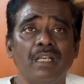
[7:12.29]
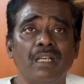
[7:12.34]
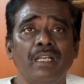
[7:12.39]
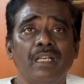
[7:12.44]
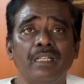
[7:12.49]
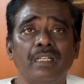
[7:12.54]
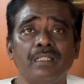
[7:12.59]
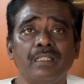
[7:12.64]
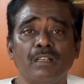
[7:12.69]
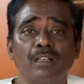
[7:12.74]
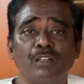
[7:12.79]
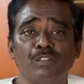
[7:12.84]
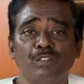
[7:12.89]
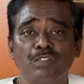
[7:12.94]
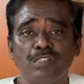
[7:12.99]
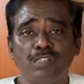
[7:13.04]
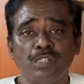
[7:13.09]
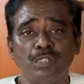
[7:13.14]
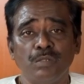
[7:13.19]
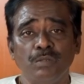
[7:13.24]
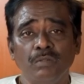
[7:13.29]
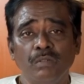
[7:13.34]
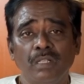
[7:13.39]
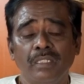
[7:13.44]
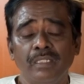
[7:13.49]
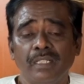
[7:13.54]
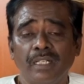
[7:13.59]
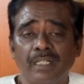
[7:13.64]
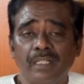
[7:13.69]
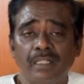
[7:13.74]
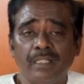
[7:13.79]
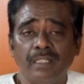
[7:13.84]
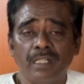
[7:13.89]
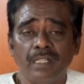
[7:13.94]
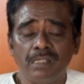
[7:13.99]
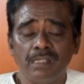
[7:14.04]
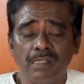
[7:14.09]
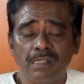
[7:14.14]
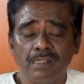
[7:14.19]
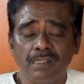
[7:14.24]
it connotes to the
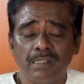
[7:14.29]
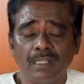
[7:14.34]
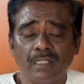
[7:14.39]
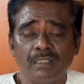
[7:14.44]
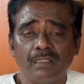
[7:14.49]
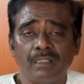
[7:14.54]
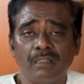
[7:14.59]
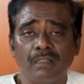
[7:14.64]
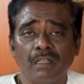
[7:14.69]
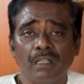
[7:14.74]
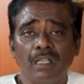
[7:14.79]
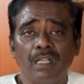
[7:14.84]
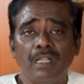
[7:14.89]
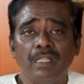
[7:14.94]
agricultural sector.